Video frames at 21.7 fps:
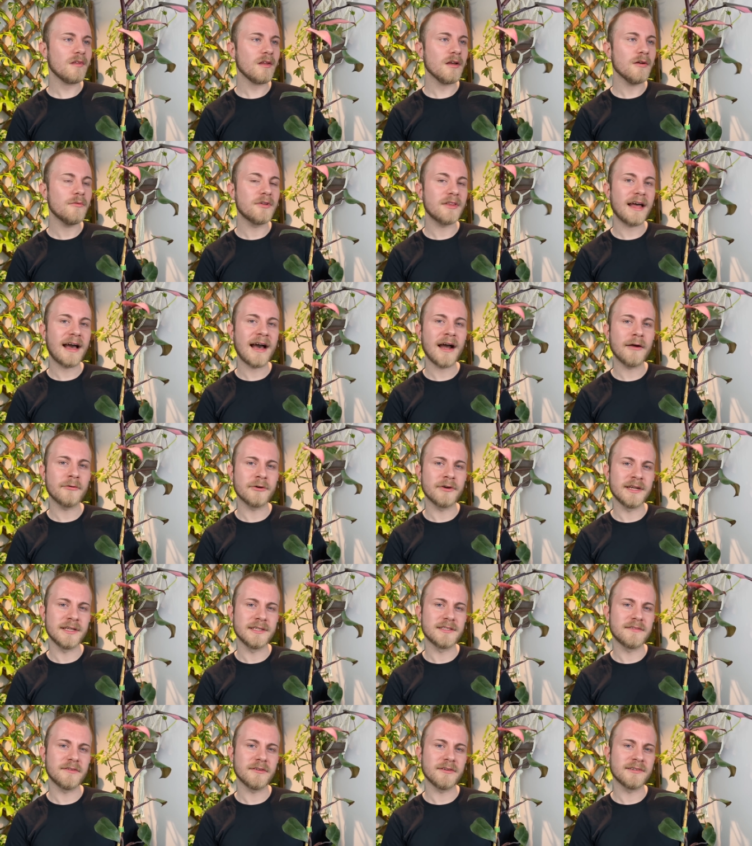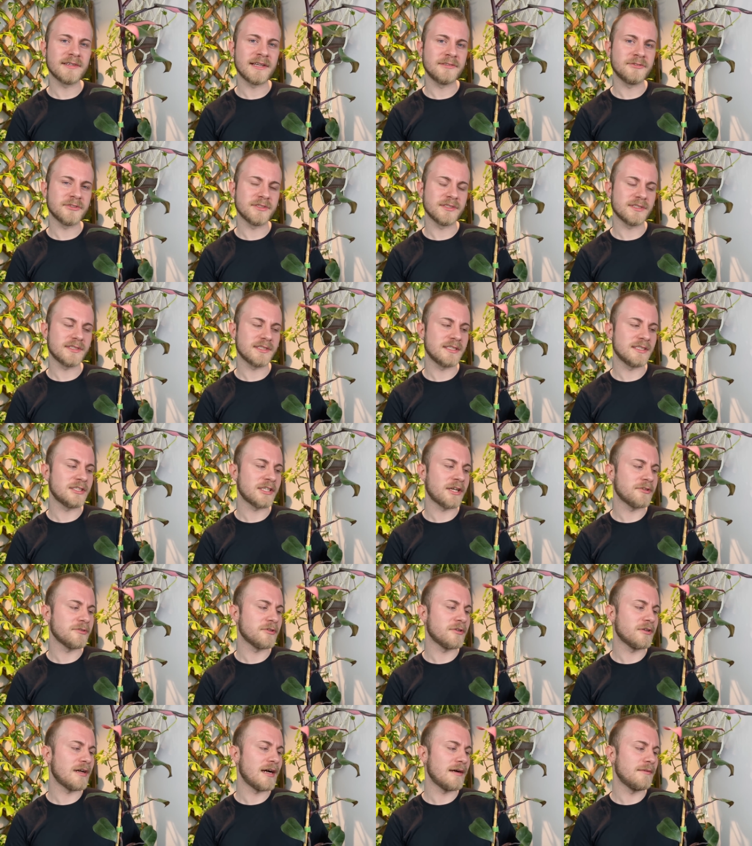with aroids, philodendrons in
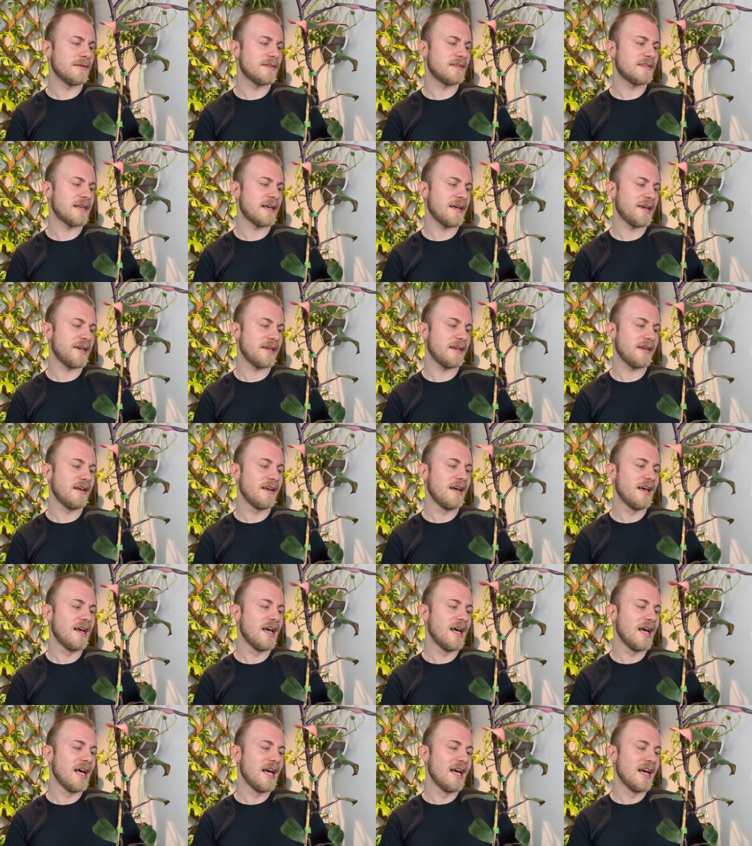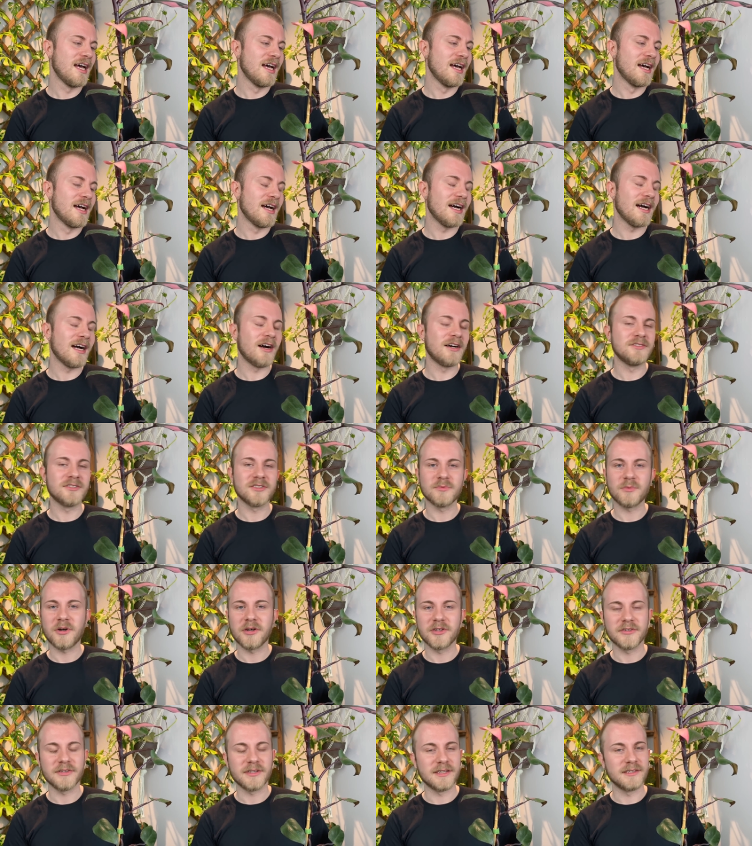general, I would say
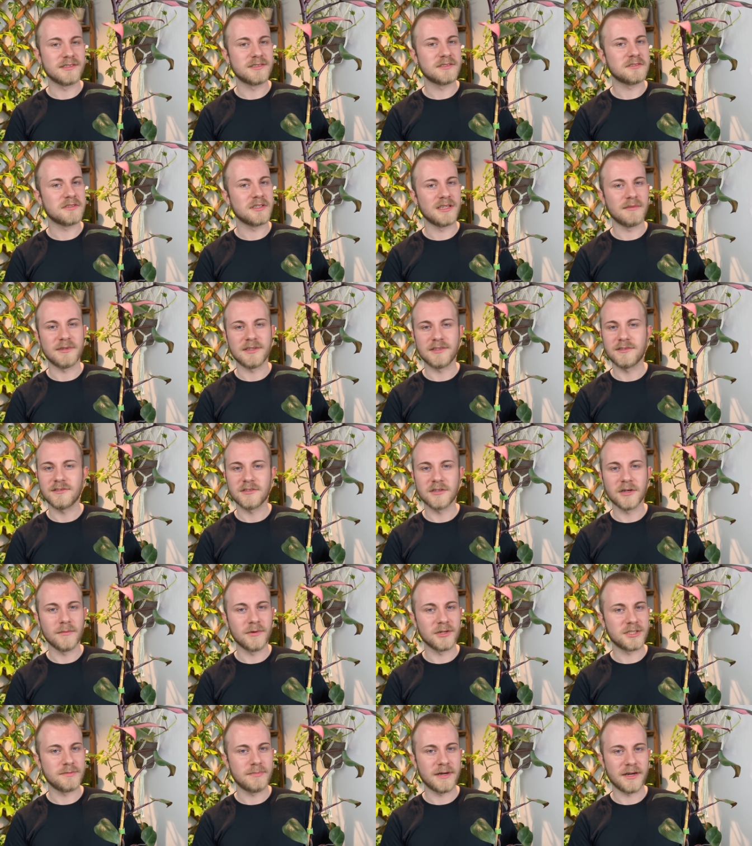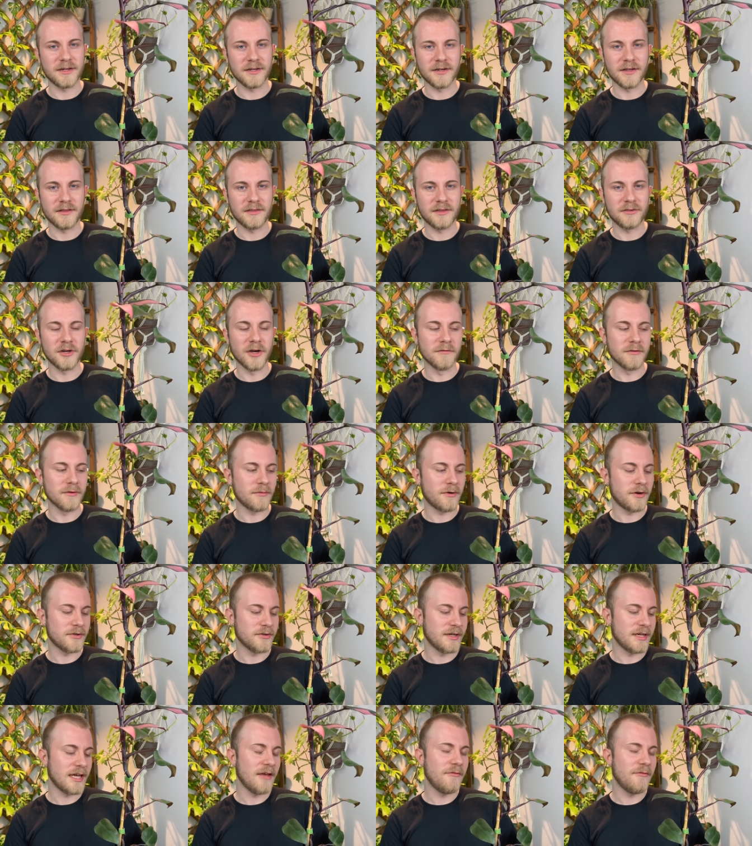underwatering is going to be so much better than overwatering.